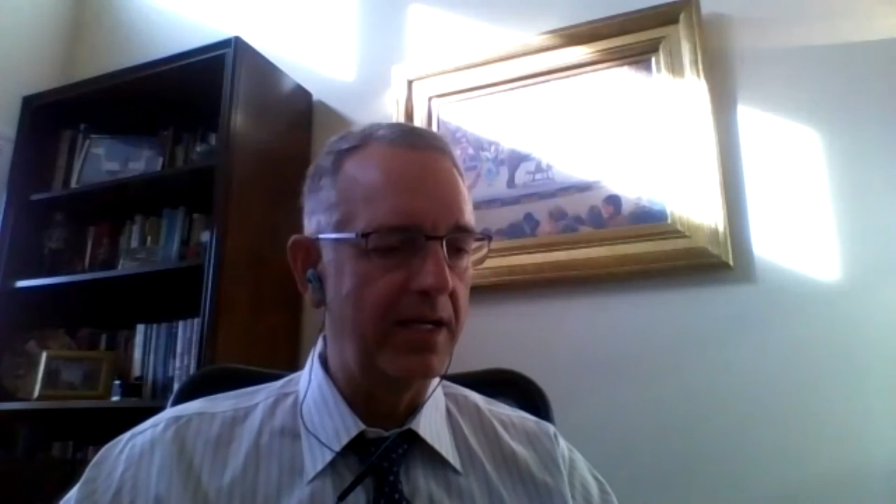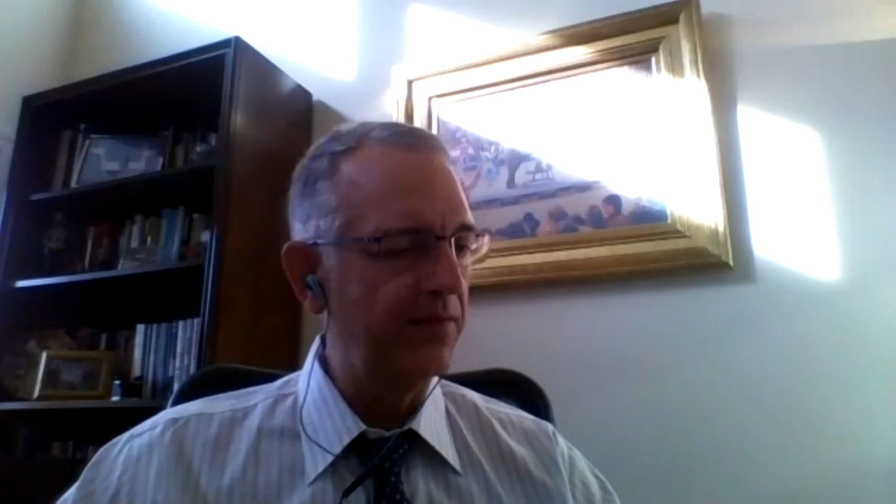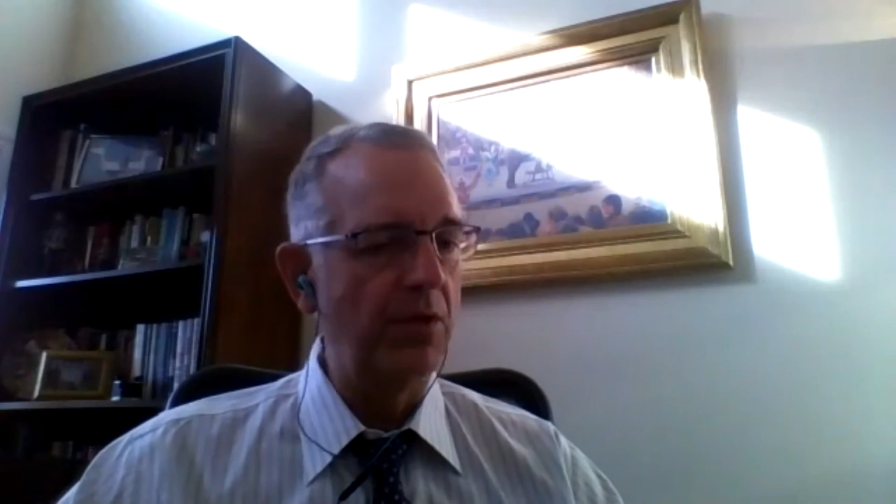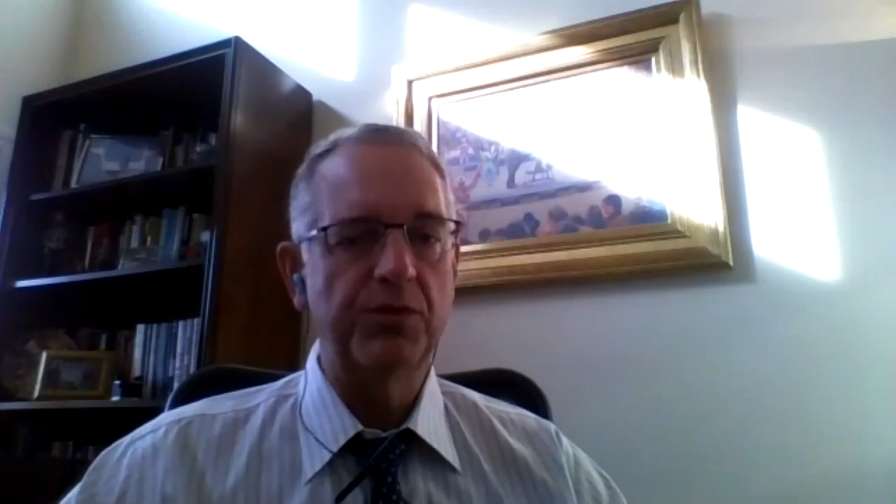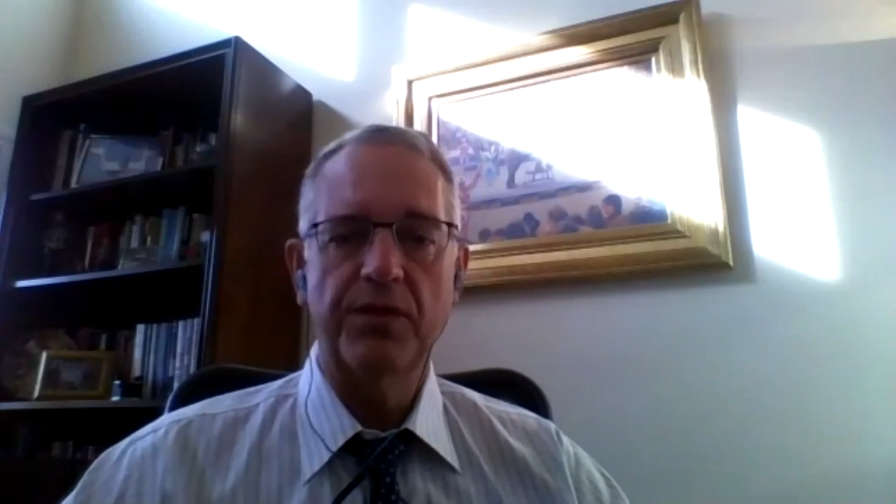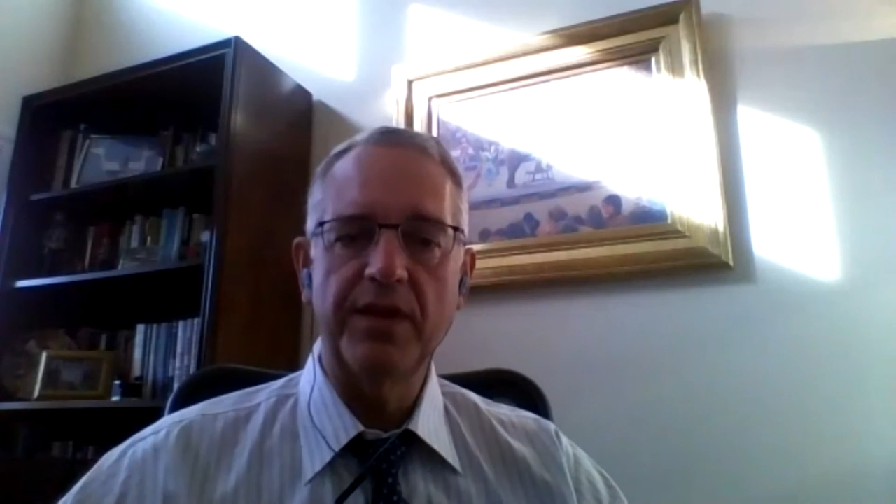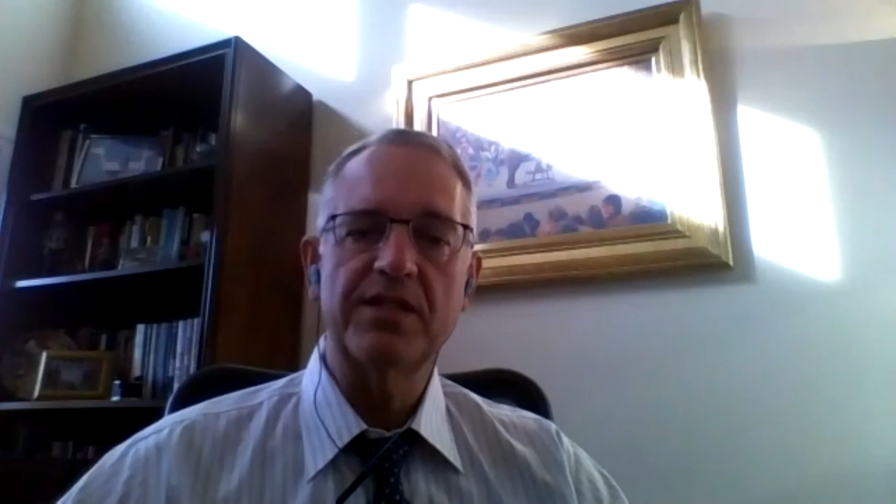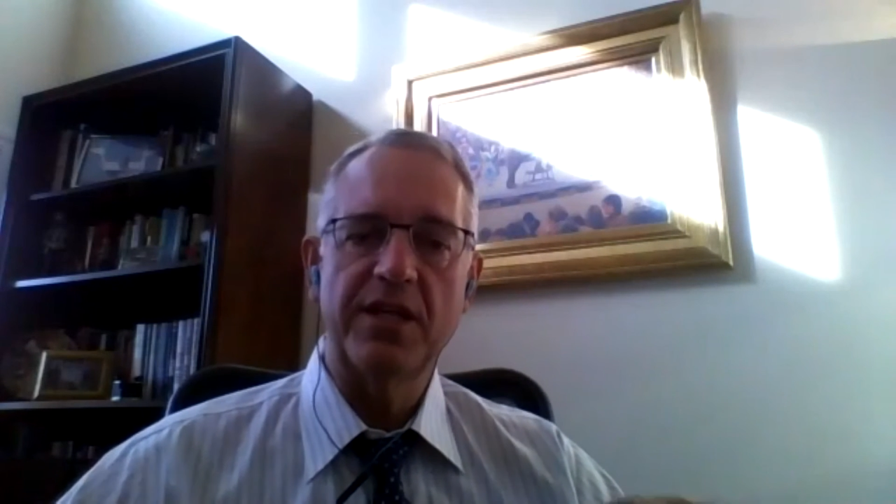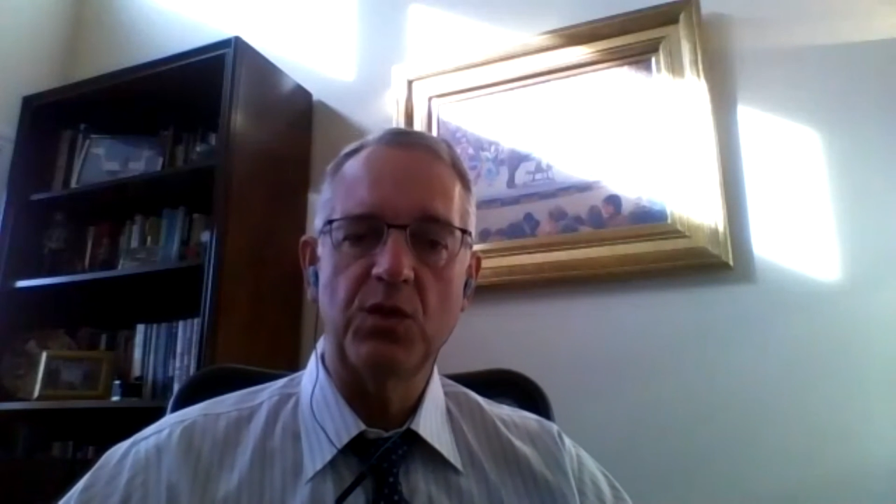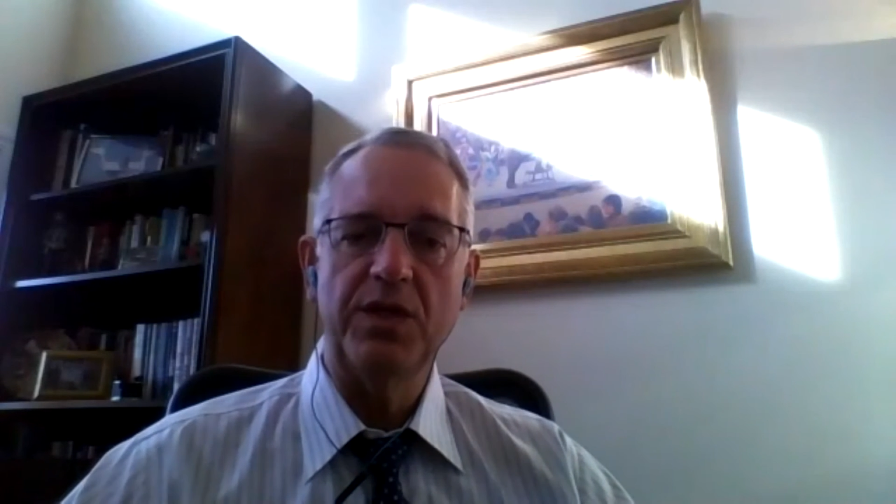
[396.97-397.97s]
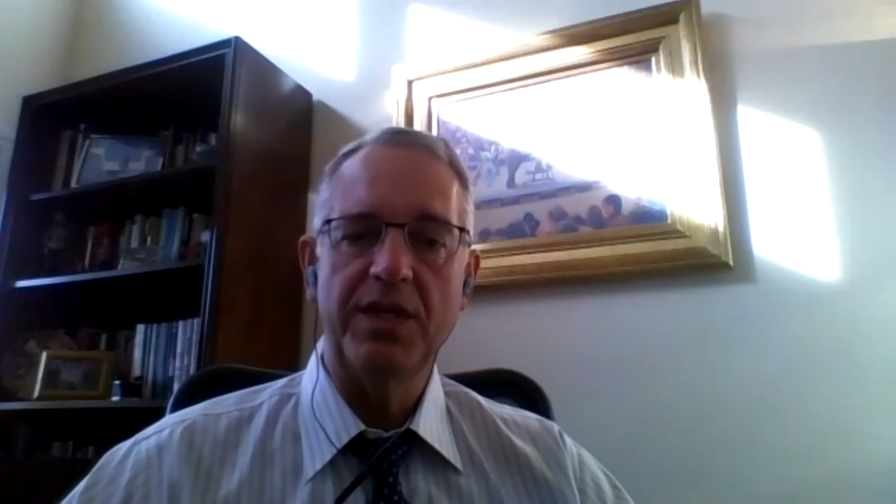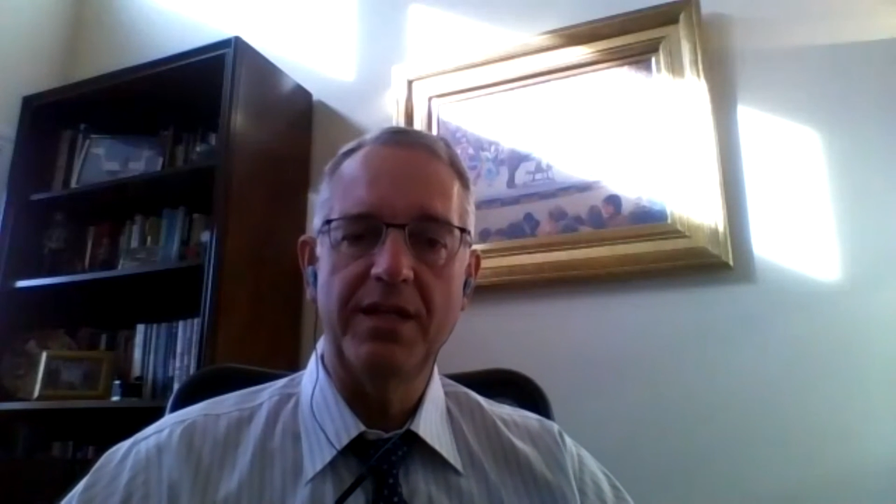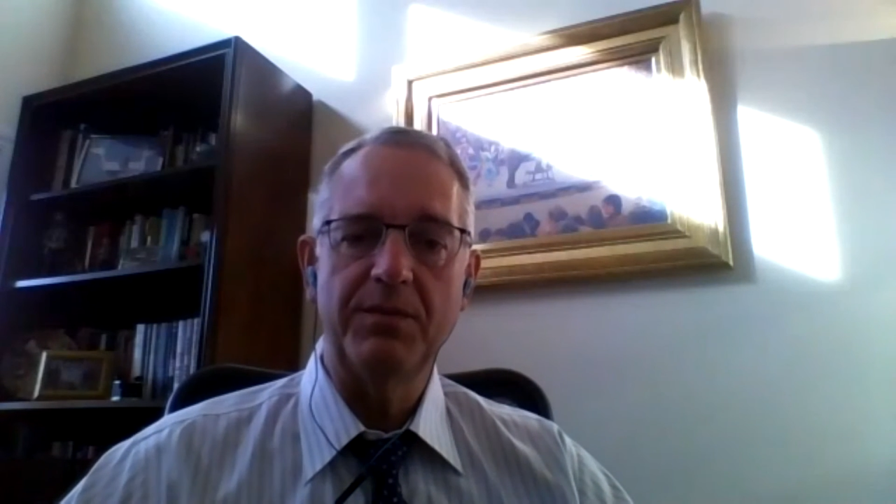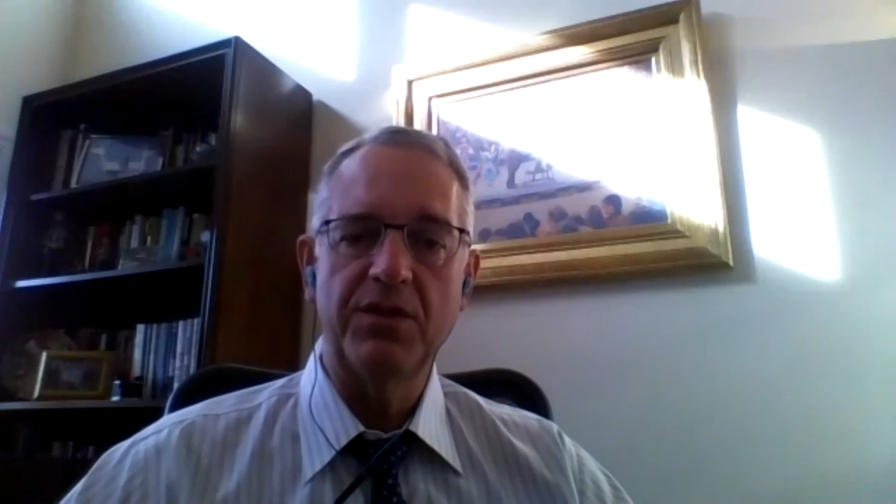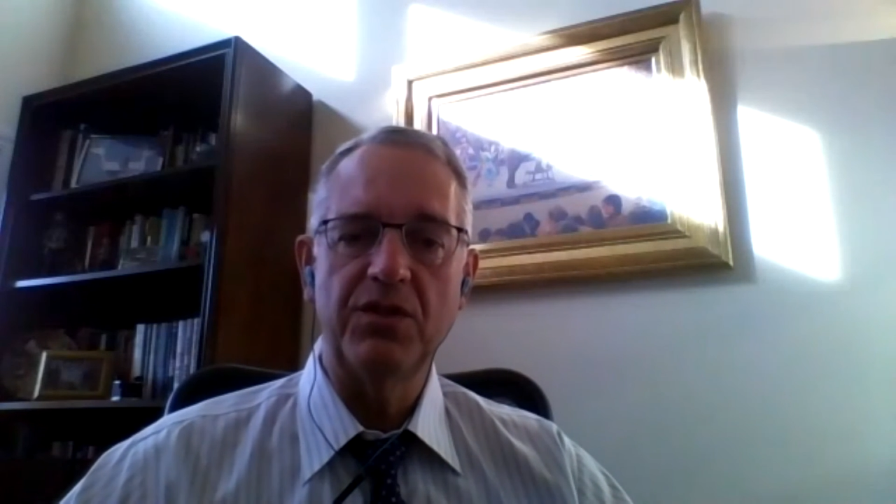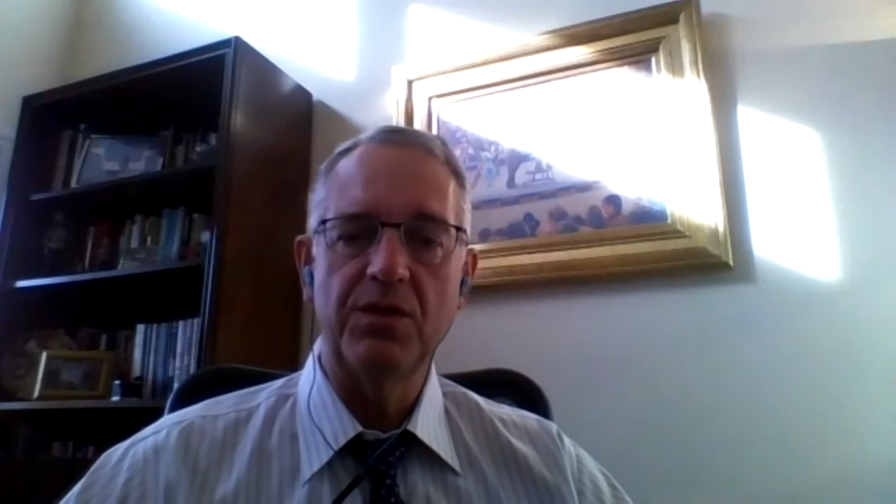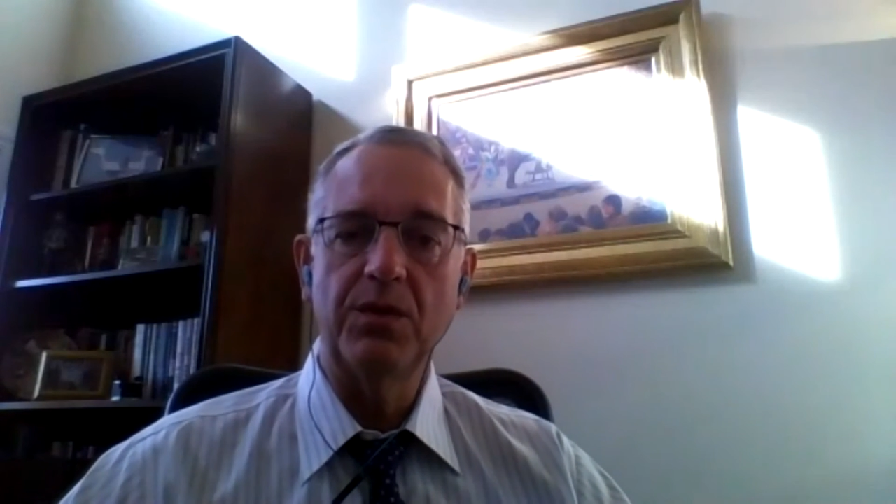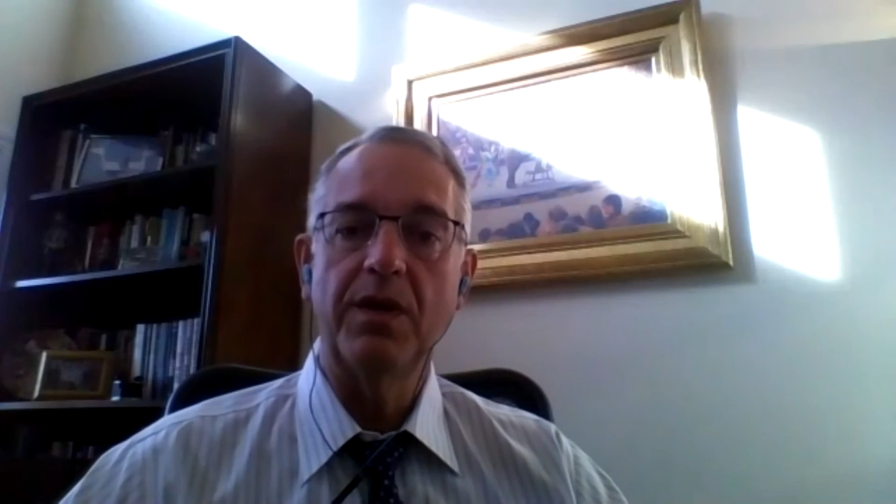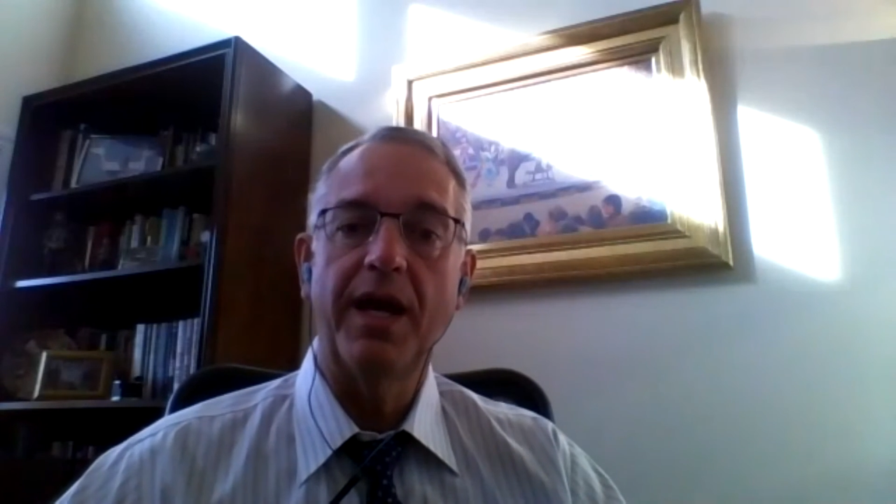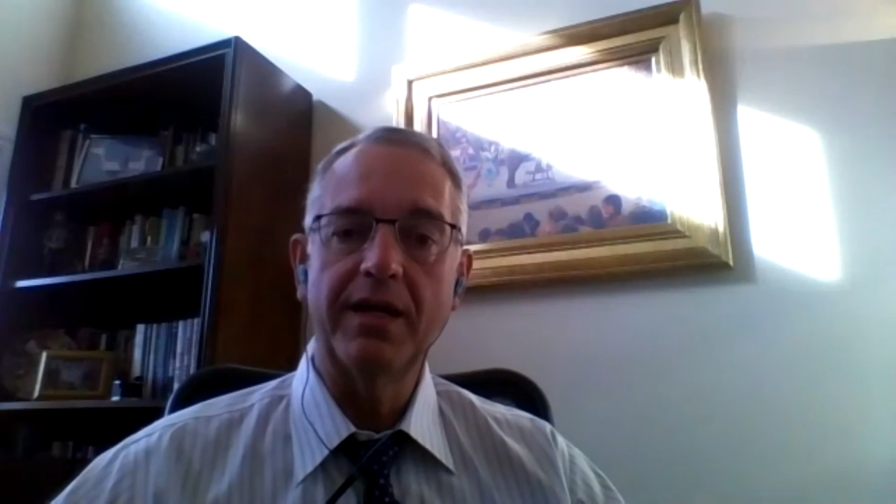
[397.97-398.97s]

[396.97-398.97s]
If those are things that you need them to do,